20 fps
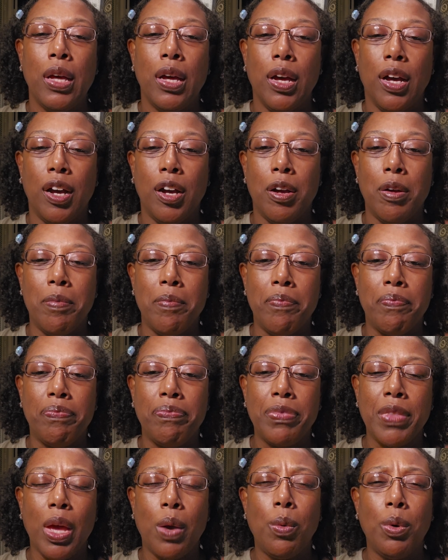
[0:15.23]
I
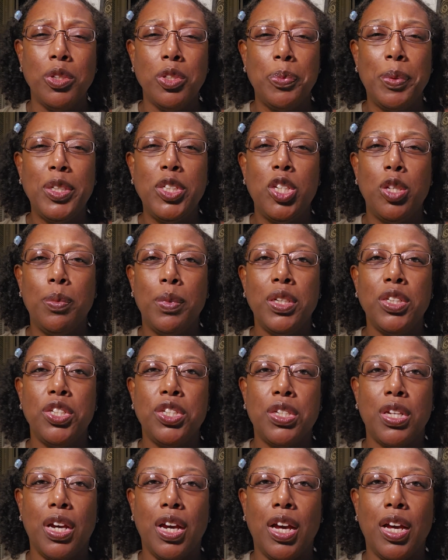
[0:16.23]
won't spend too much
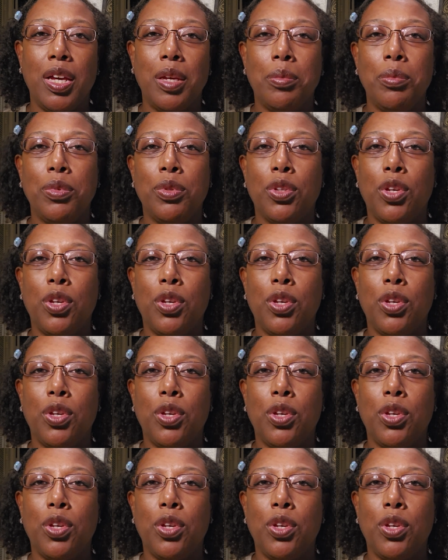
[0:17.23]
time